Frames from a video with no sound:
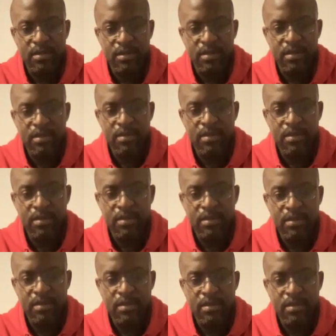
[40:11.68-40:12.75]

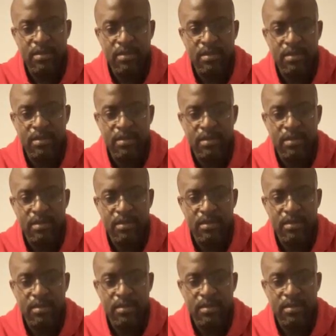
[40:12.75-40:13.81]

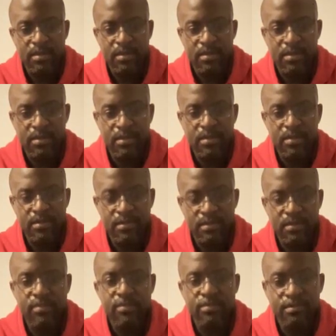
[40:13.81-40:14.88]

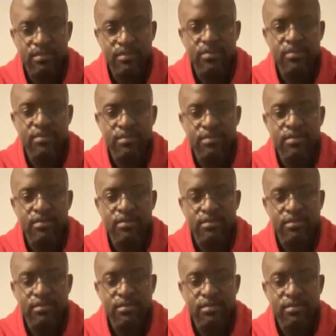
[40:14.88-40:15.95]

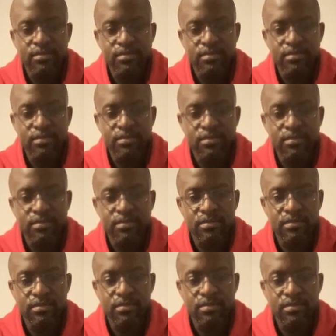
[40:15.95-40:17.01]

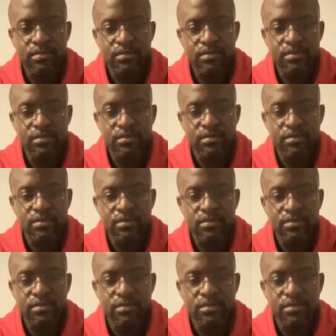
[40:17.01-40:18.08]

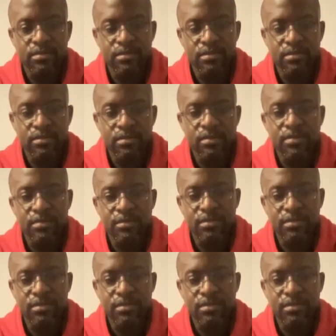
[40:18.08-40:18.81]
No words are spoken by the person on screen.